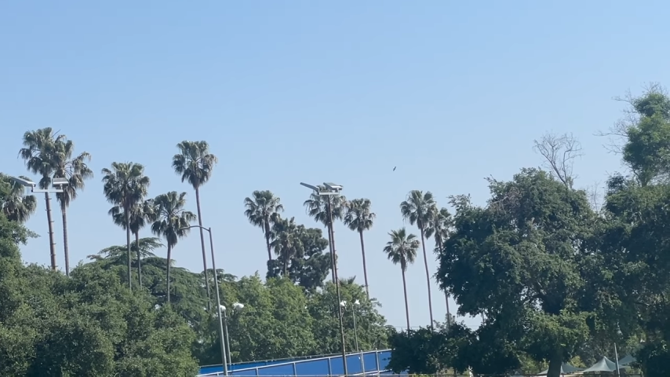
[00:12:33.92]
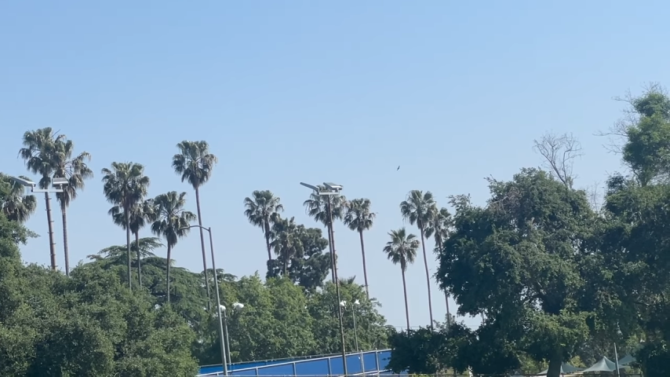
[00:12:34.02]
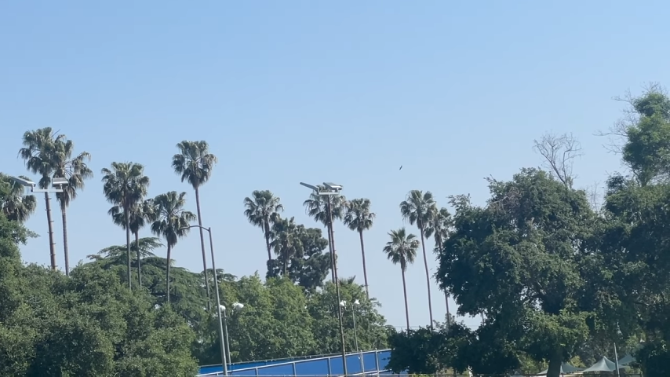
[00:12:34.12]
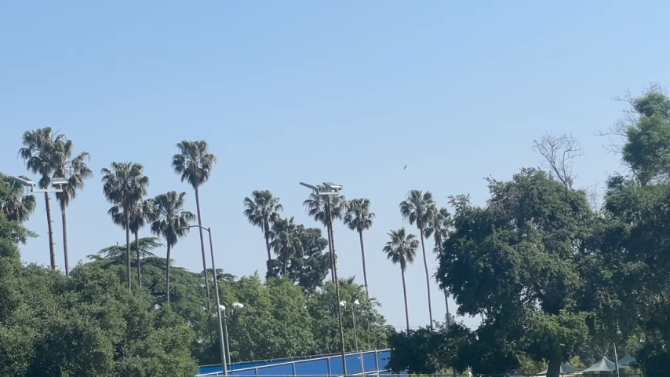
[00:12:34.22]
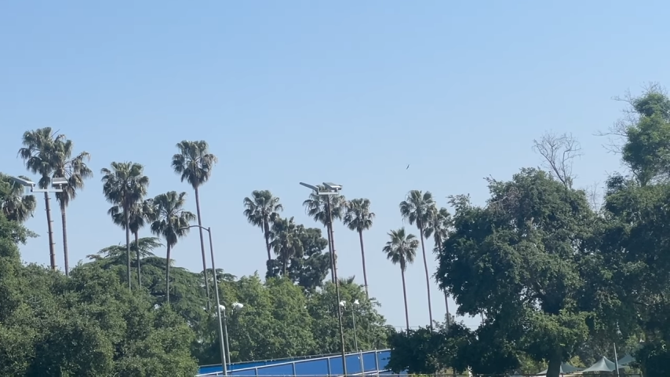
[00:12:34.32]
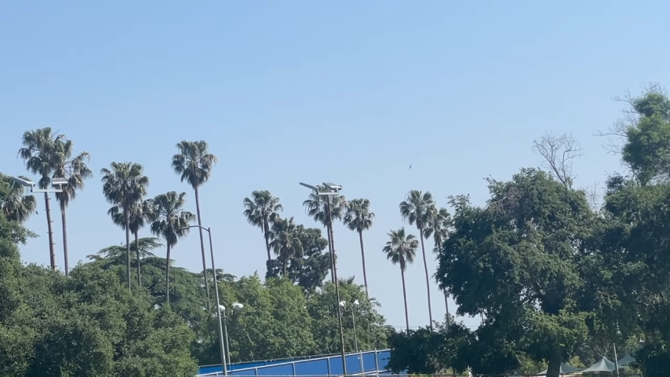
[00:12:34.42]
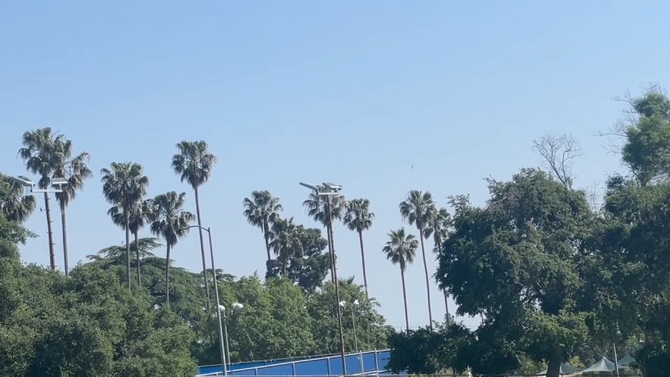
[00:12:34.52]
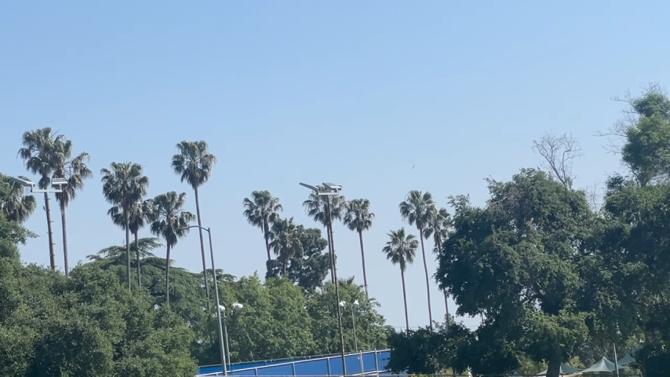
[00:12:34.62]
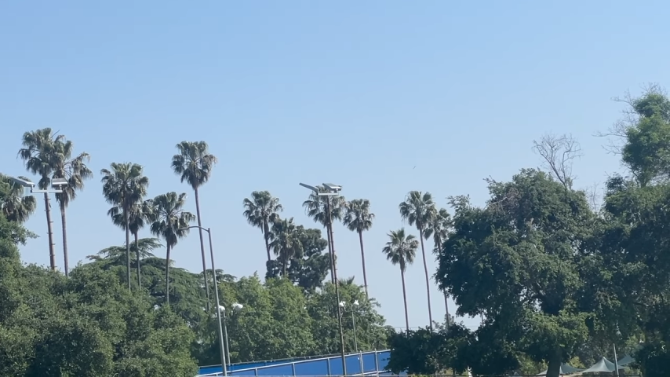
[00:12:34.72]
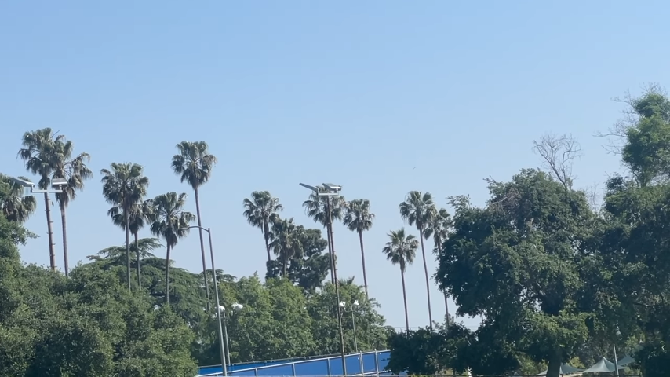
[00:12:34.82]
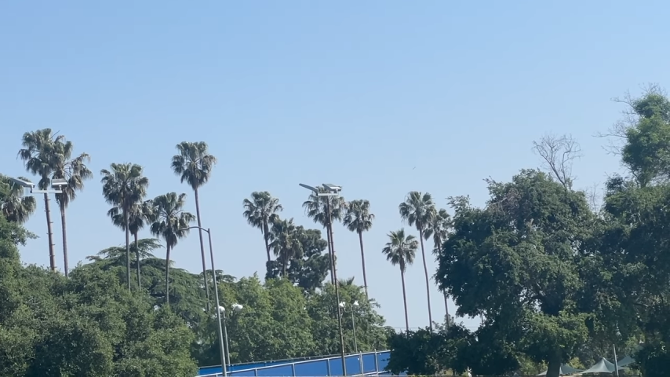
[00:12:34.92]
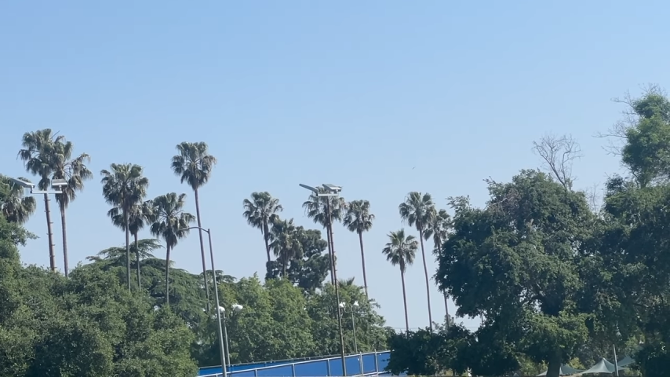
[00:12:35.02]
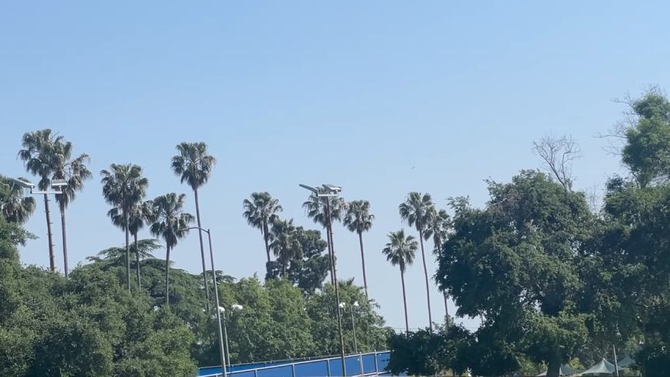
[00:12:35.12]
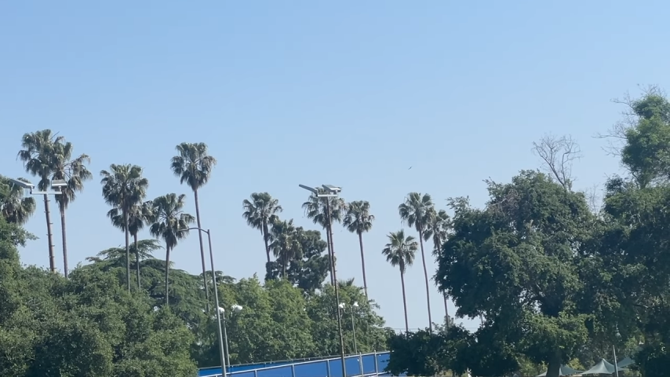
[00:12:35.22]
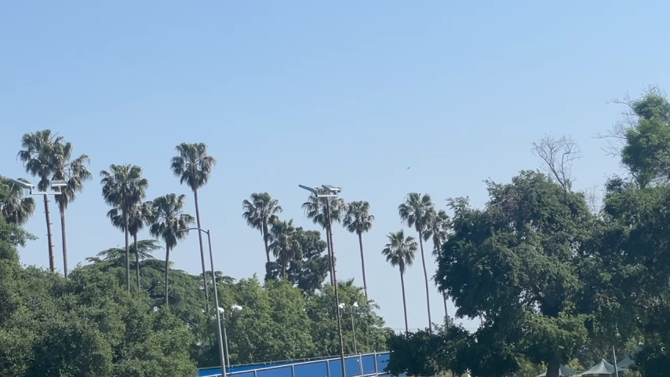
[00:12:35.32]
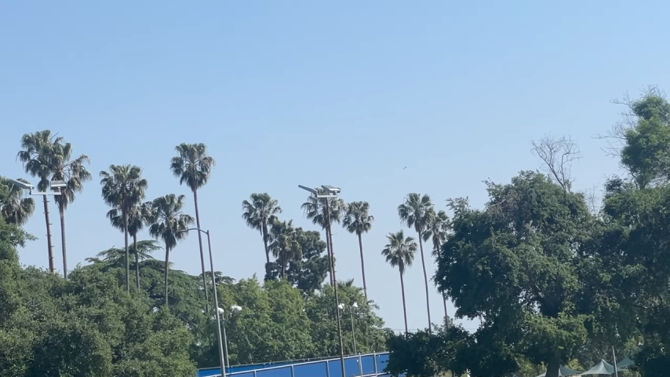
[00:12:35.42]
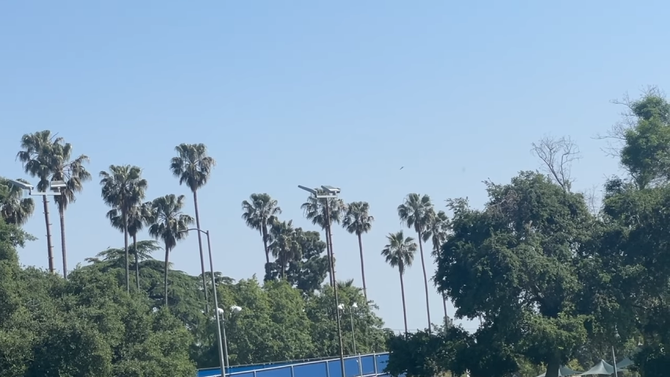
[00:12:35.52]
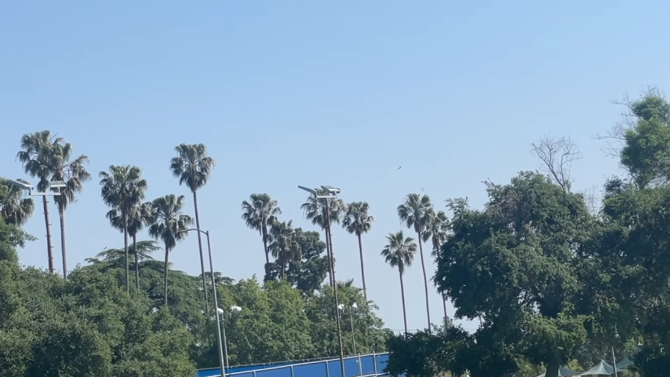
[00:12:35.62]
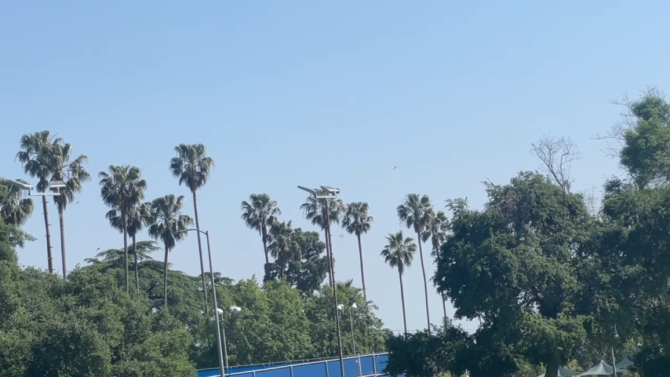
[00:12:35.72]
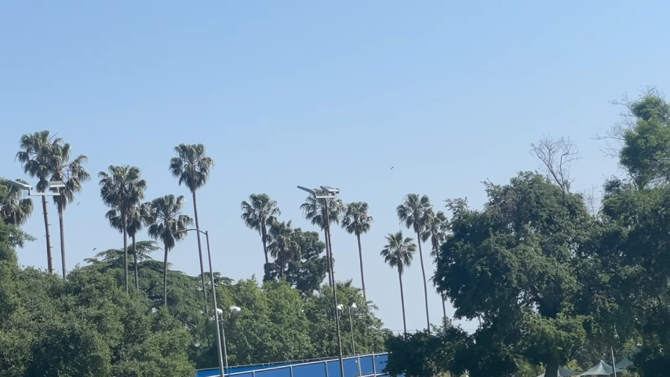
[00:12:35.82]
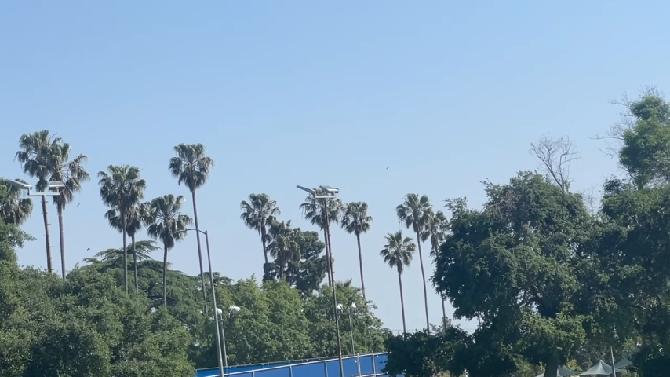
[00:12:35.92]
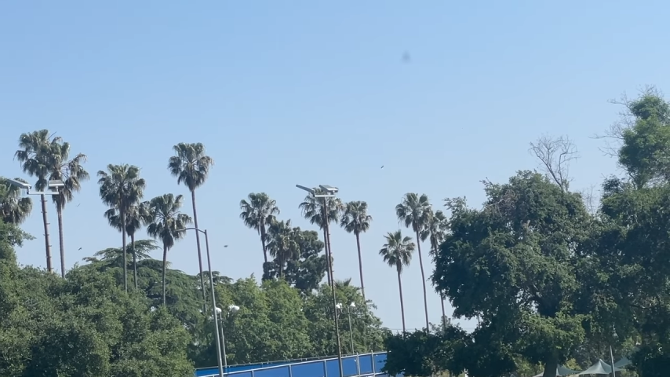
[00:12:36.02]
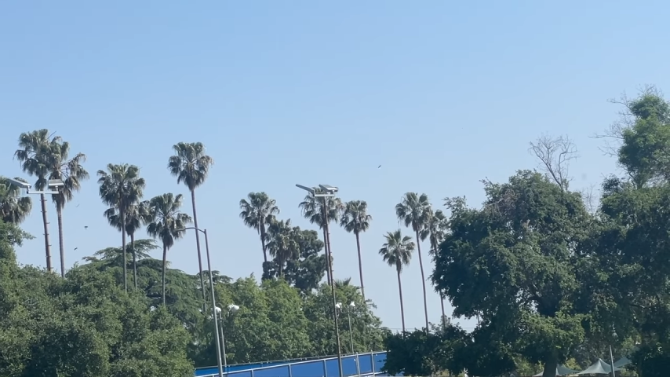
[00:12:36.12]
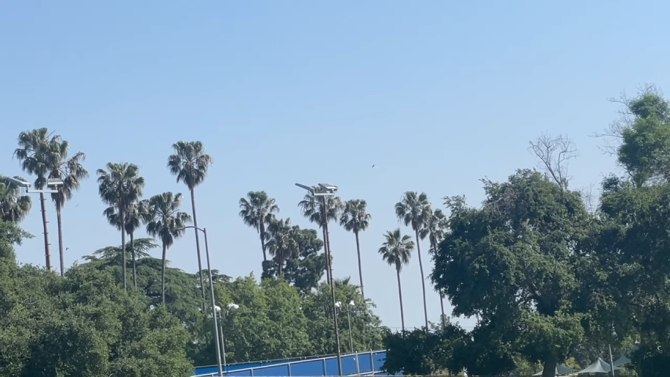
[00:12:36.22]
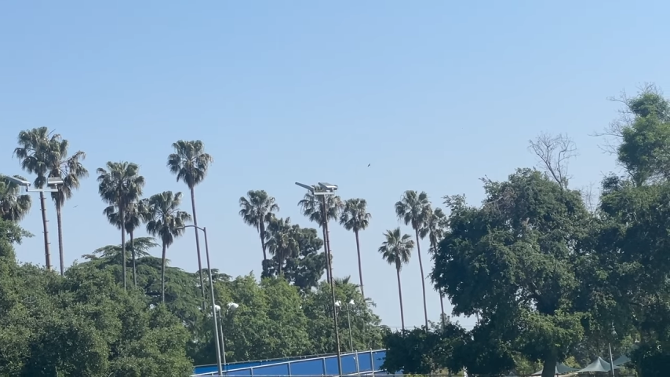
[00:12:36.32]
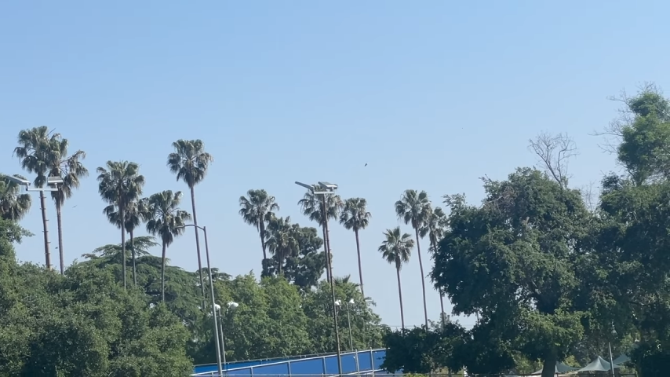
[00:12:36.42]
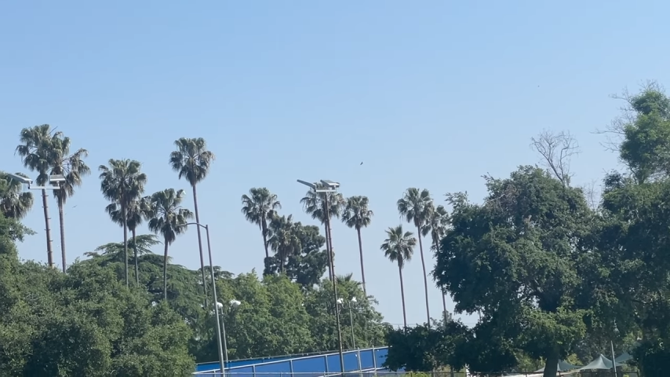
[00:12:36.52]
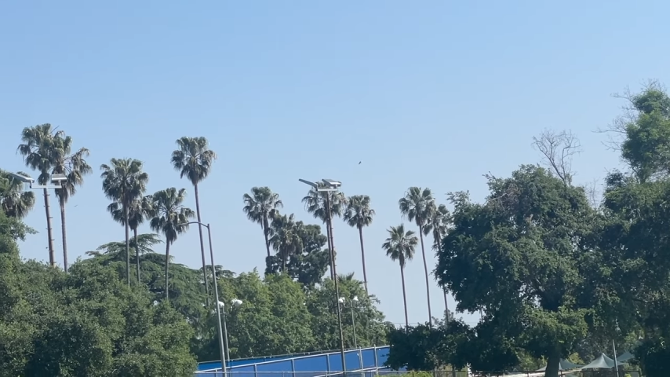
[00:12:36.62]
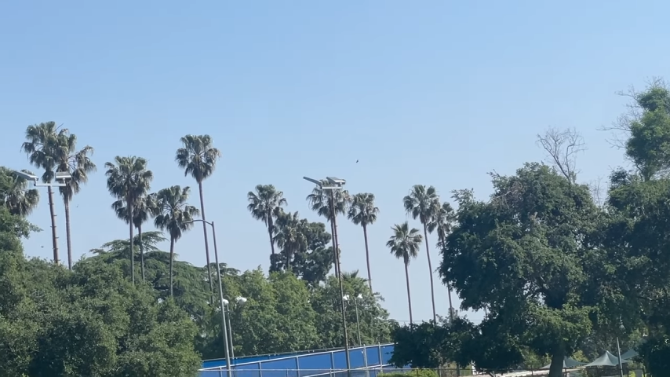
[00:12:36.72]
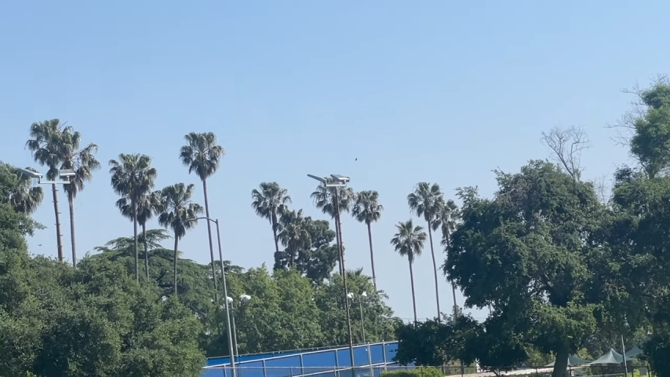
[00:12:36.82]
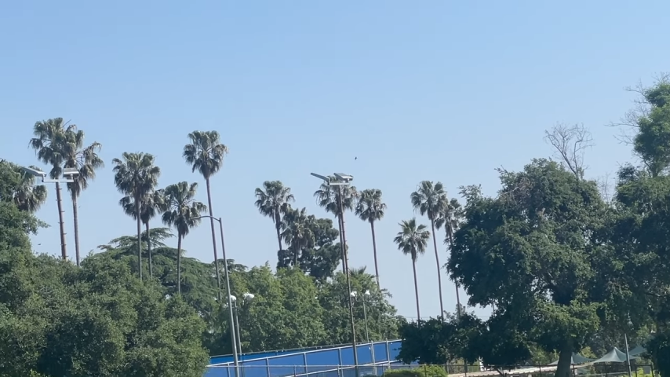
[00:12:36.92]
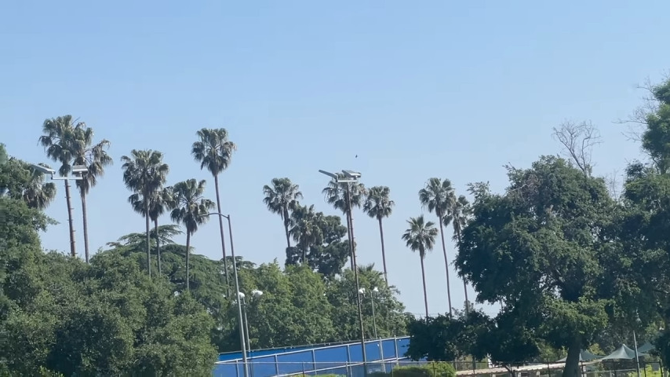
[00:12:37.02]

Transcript: (no speaker visible)